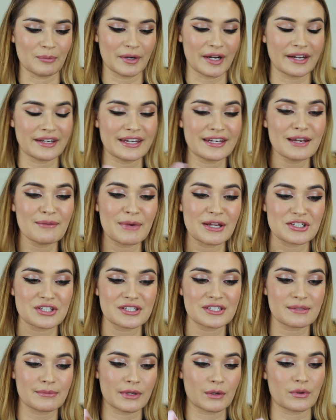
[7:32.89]
But I need to
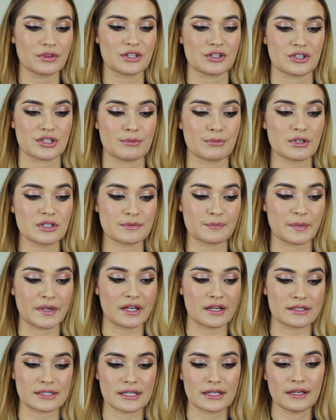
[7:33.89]
mention something with the shimmers
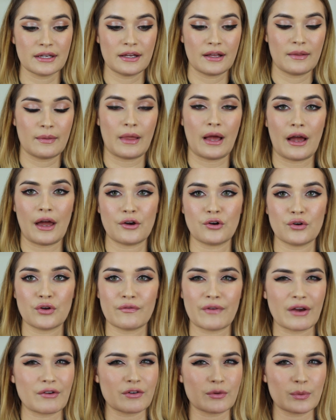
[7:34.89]
because I don't know
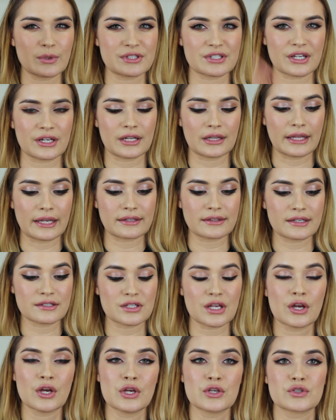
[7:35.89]
if everyone's gonna like this.
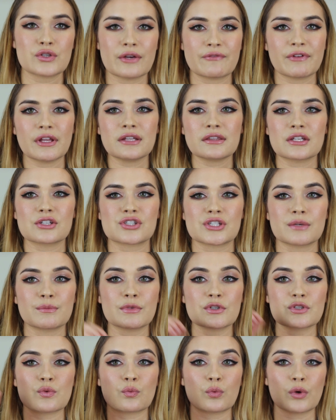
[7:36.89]
So I feel like the
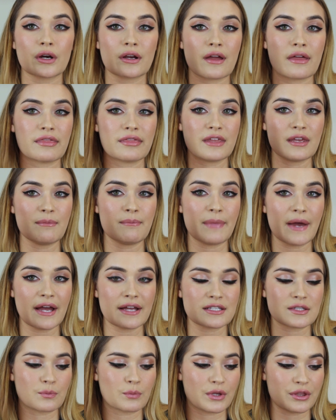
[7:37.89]
shimmers work the
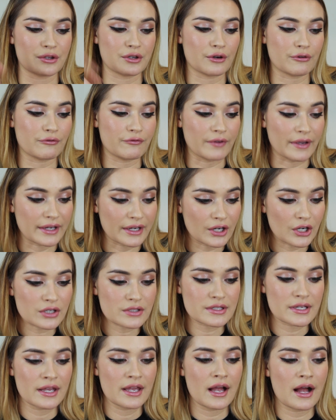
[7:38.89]
best with your fingers.